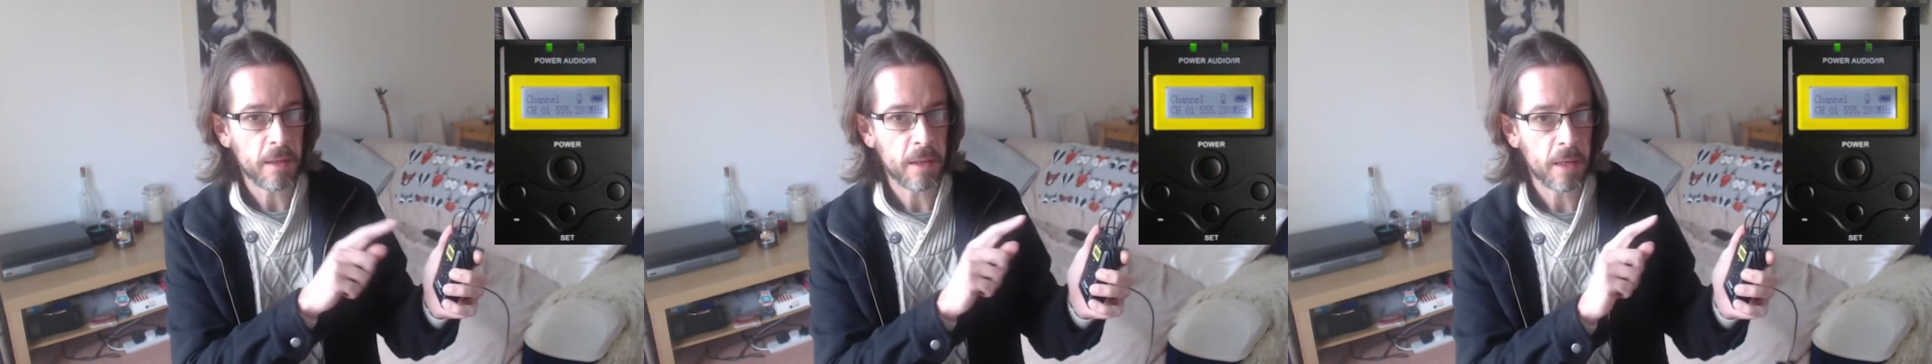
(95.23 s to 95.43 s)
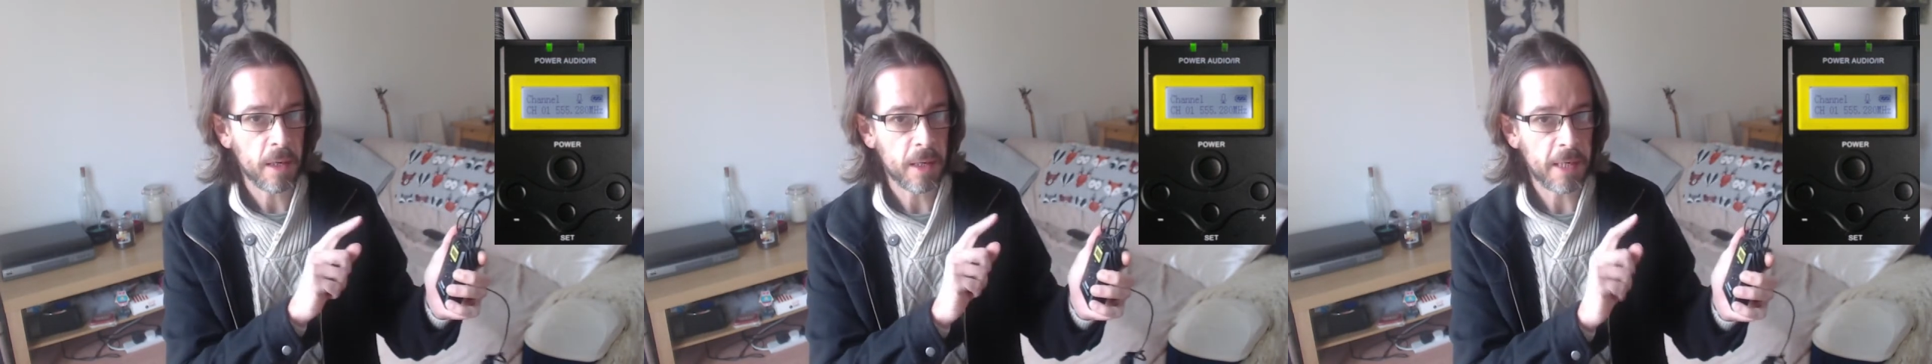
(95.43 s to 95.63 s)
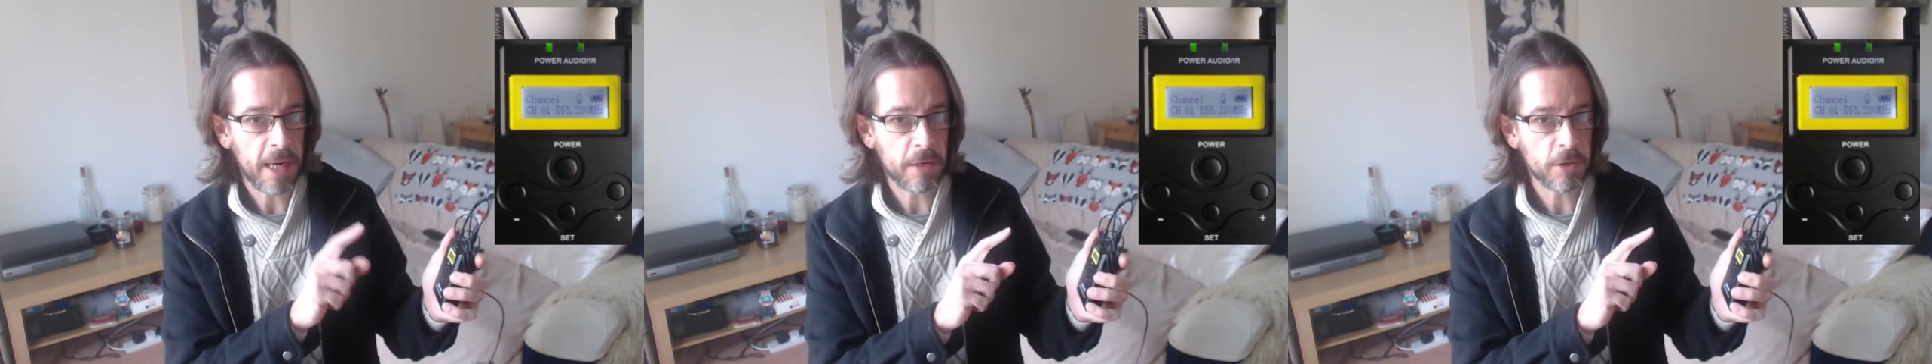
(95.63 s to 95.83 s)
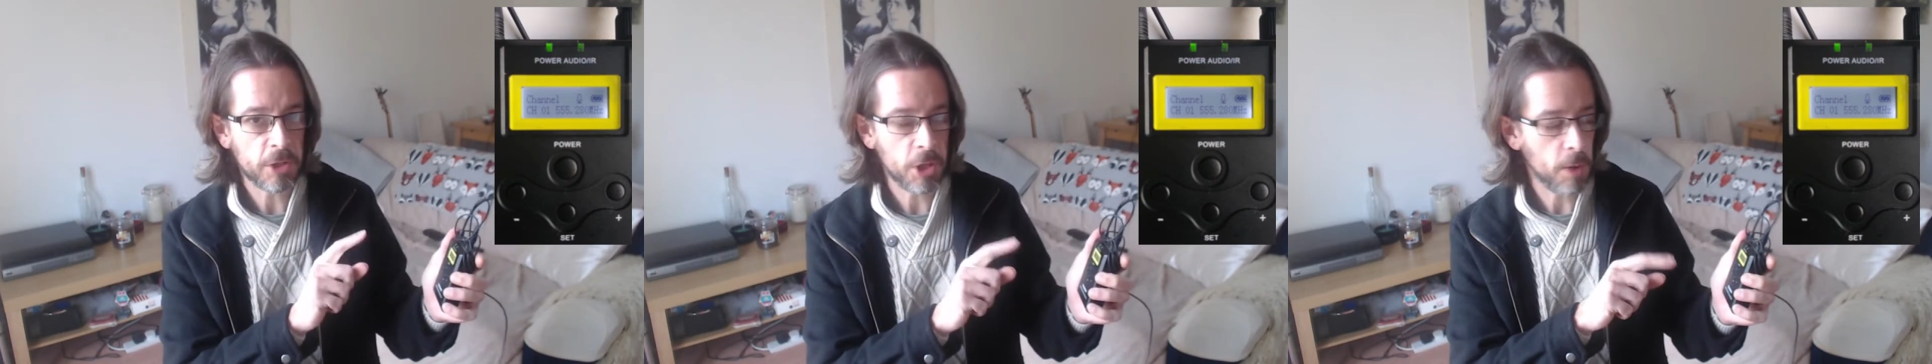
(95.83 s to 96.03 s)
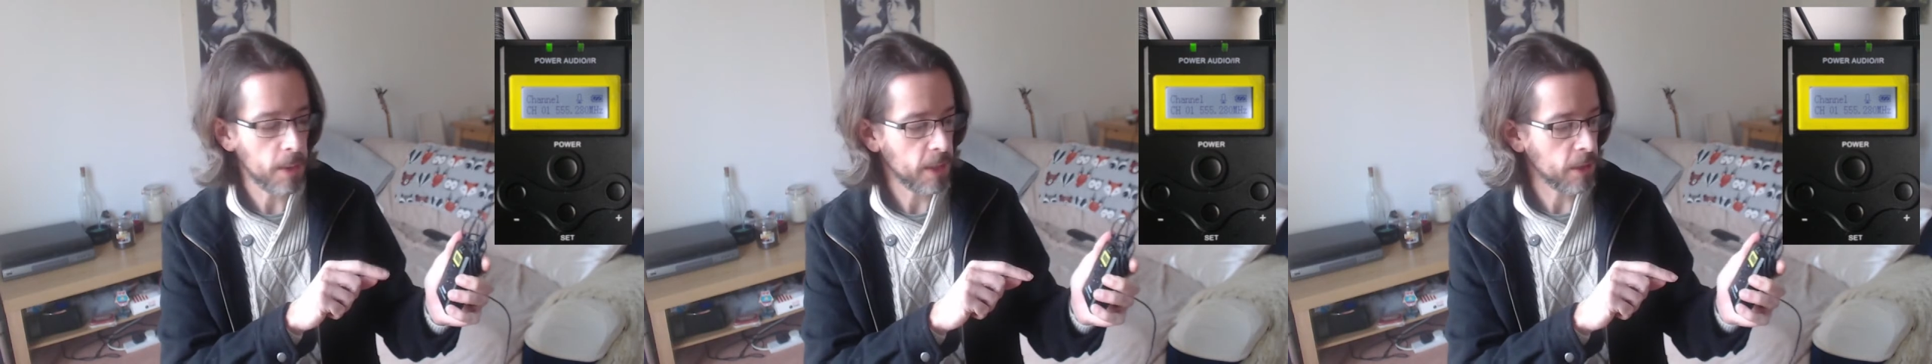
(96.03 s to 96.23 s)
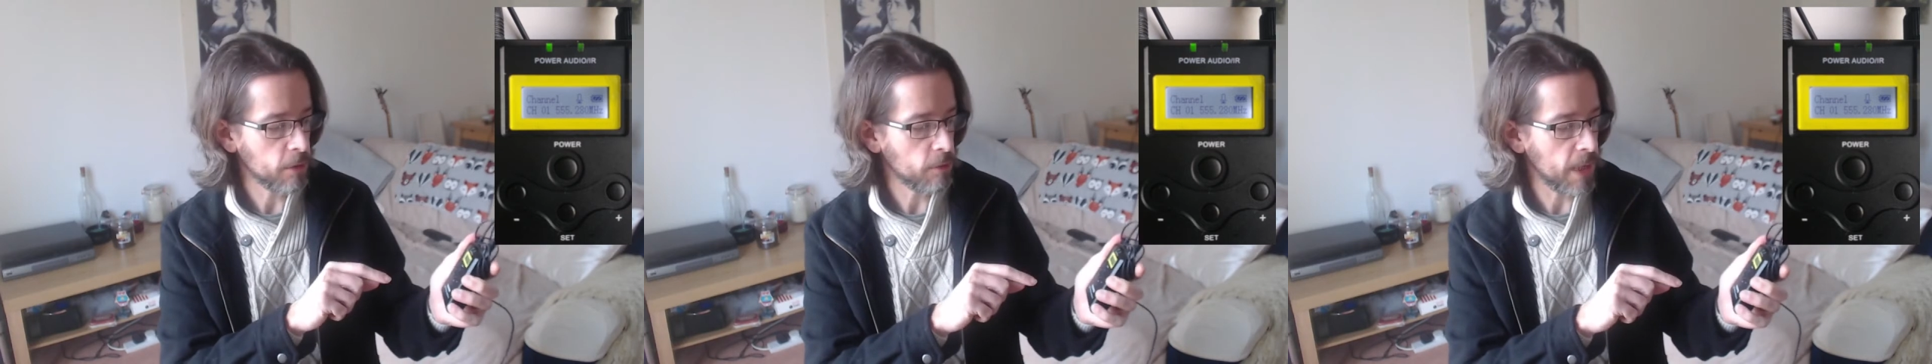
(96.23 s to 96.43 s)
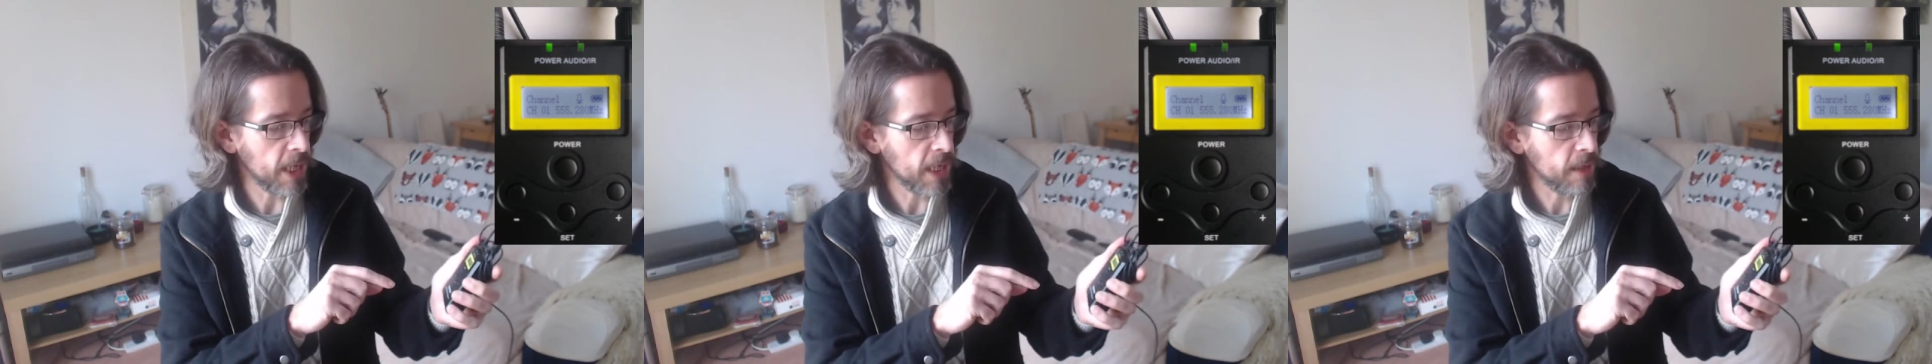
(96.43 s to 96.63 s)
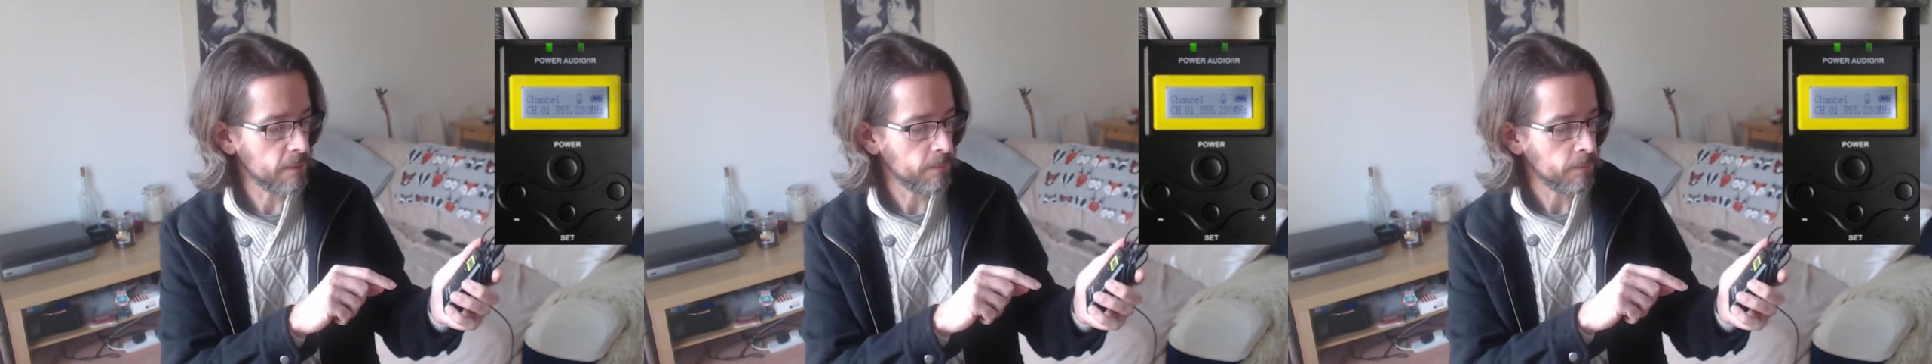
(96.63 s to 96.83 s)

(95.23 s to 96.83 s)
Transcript: are now showing green,